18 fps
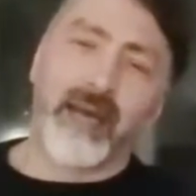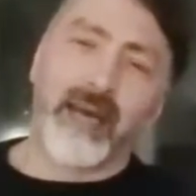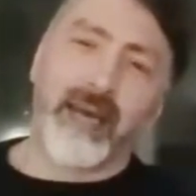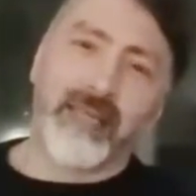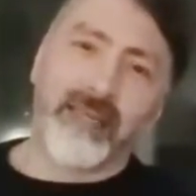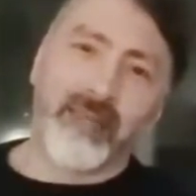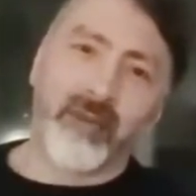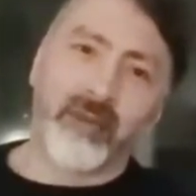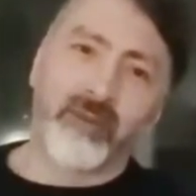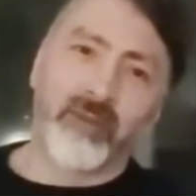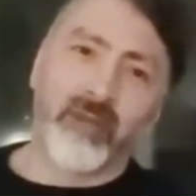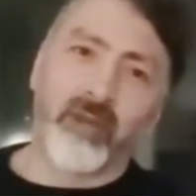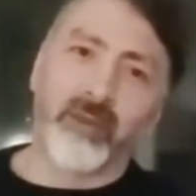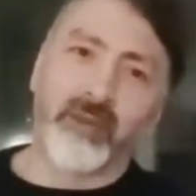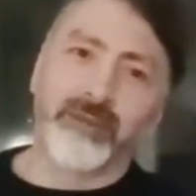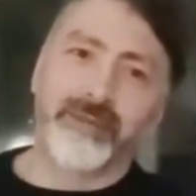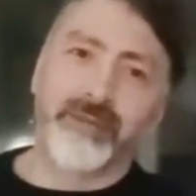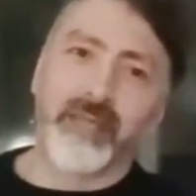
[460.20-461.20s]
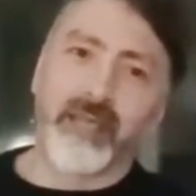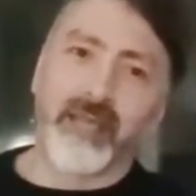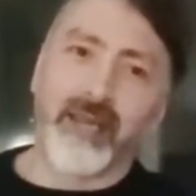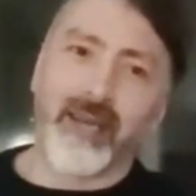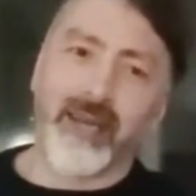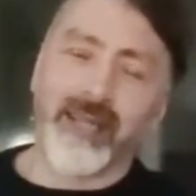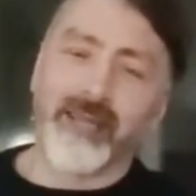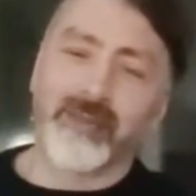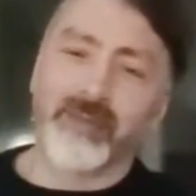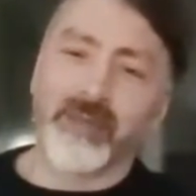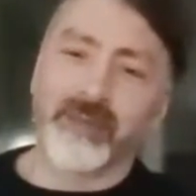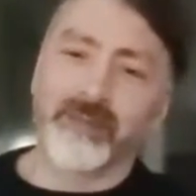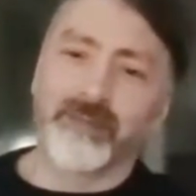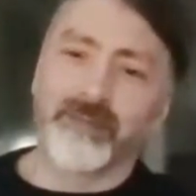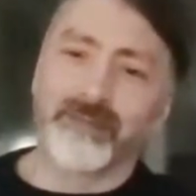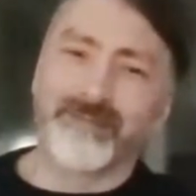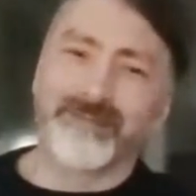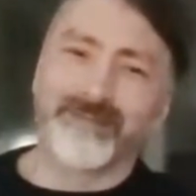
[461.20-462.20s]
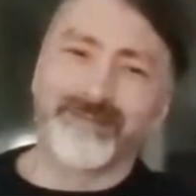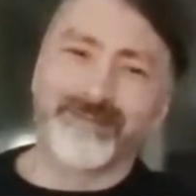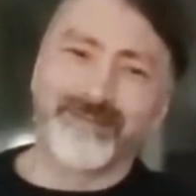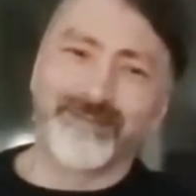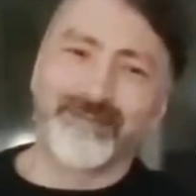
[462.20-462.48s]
I don't know if the cardamom